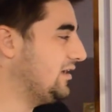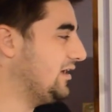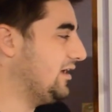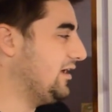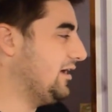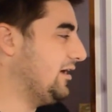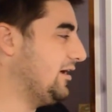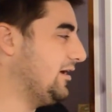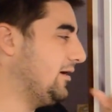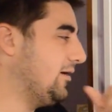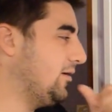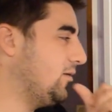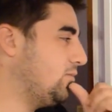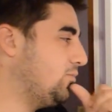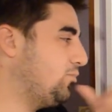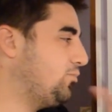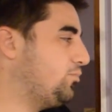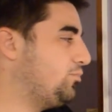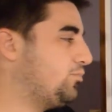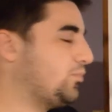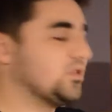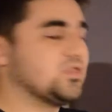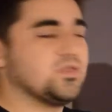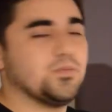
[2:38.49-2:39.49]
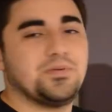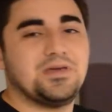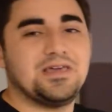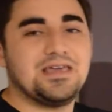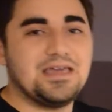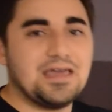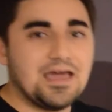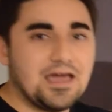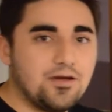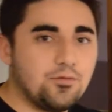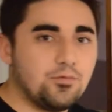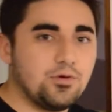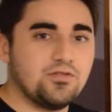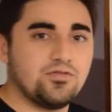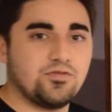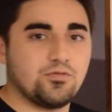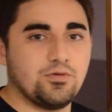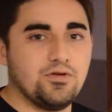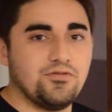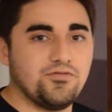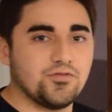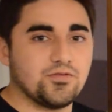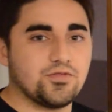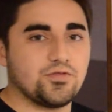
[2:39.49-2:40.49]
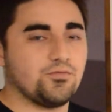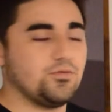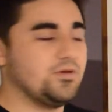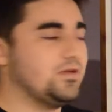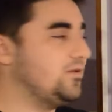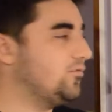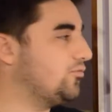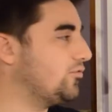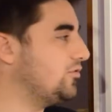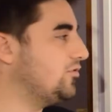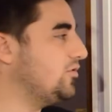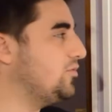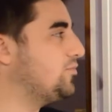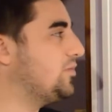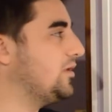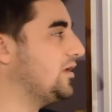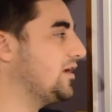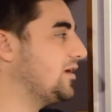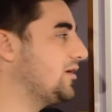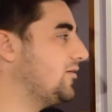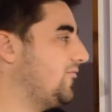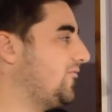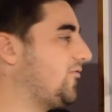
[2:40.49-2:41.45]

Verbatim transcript: But the PK went 3 for 3, really big.